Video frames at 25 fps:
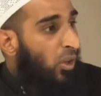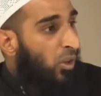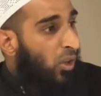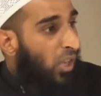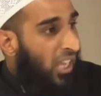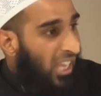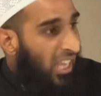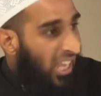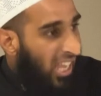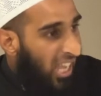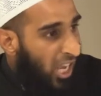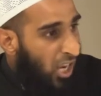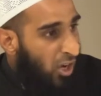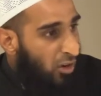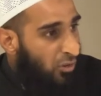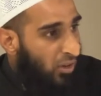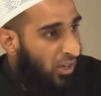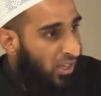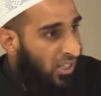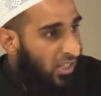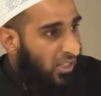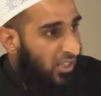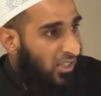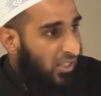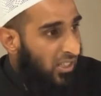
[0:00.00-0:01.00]

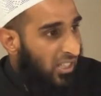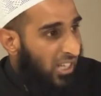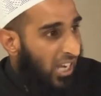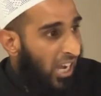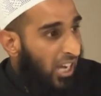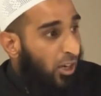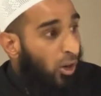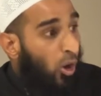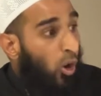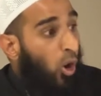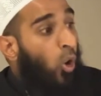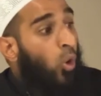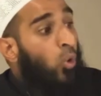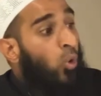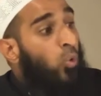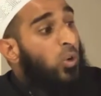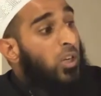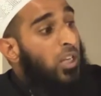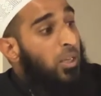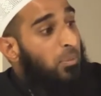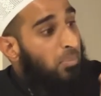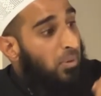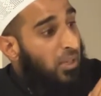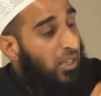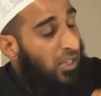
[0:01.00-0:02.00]
hearing can
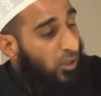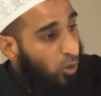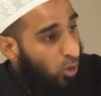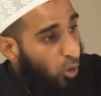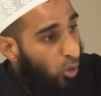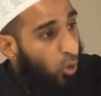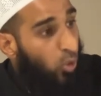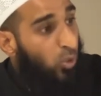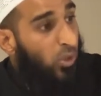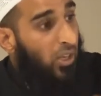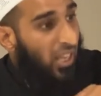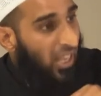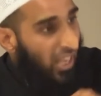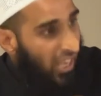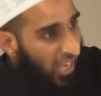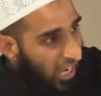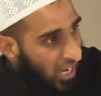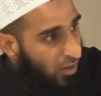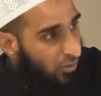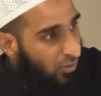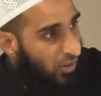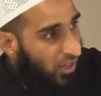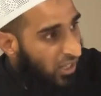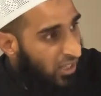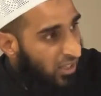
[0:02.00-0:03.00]
only be called
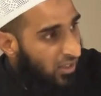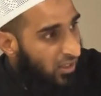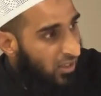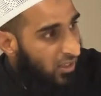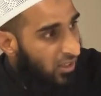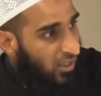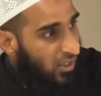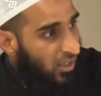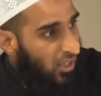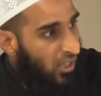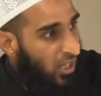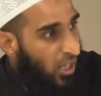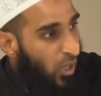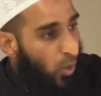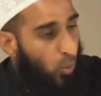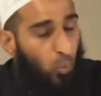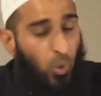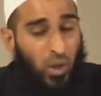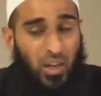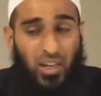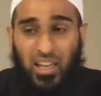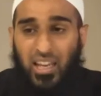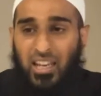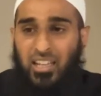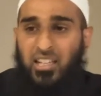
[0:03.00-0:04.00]
hearing
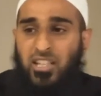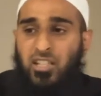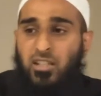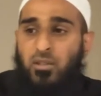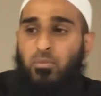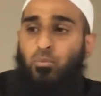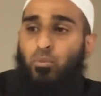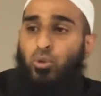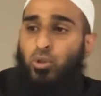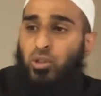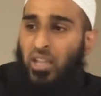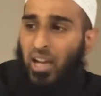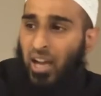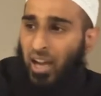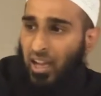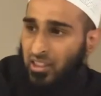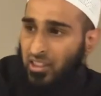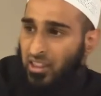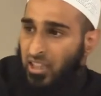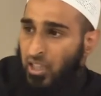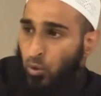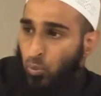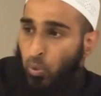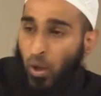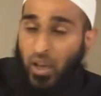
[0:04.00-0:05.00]
when it is
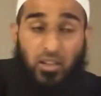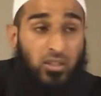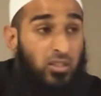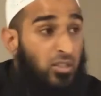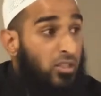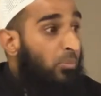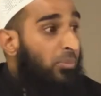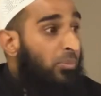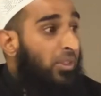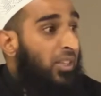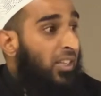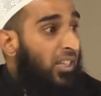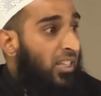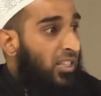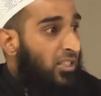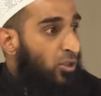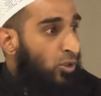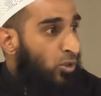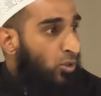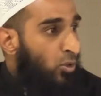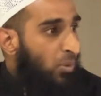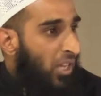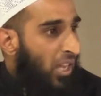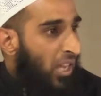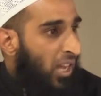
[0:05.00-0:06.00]
muta'addi, when something is
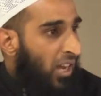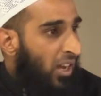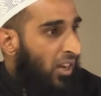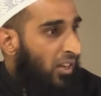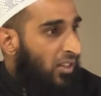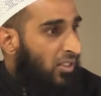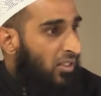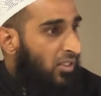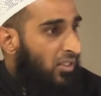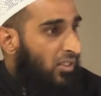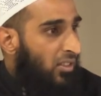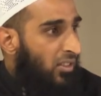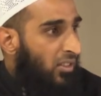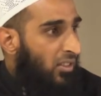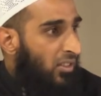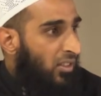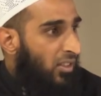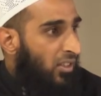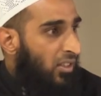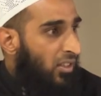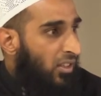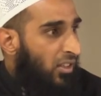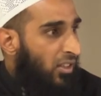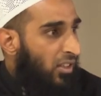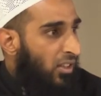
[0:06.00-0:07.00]
to be heard.
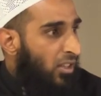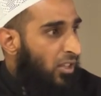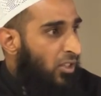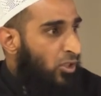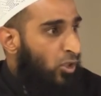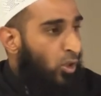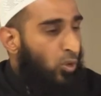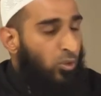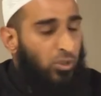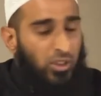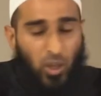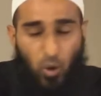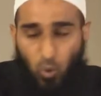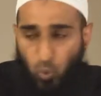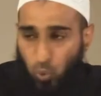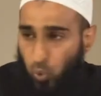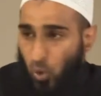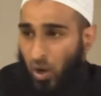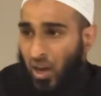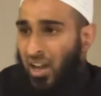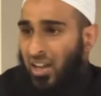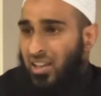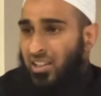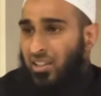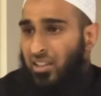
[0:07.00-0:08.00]
So the
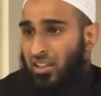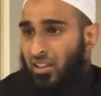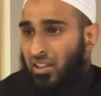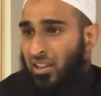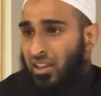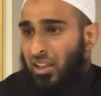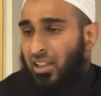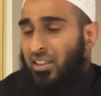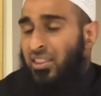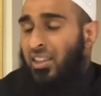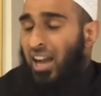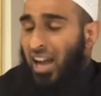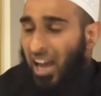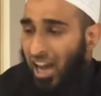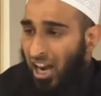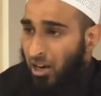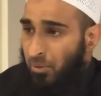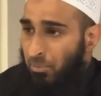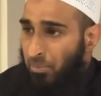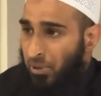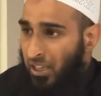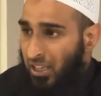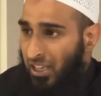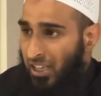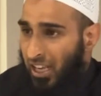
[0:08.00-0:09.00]
word in the
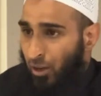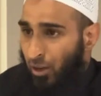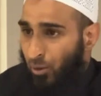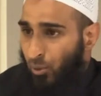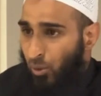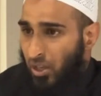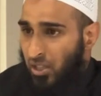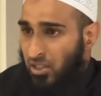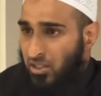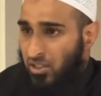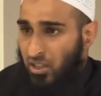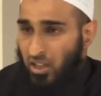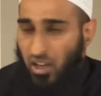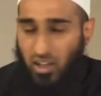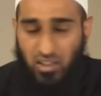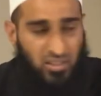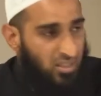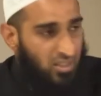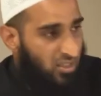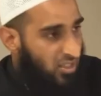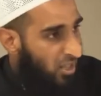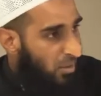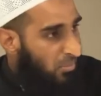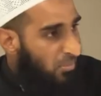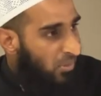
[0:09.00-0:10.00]
Arabic language,
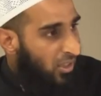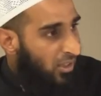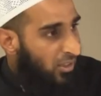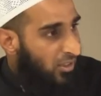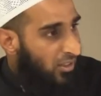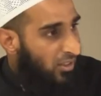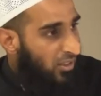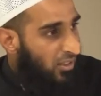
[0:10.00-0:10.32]
as-Sam',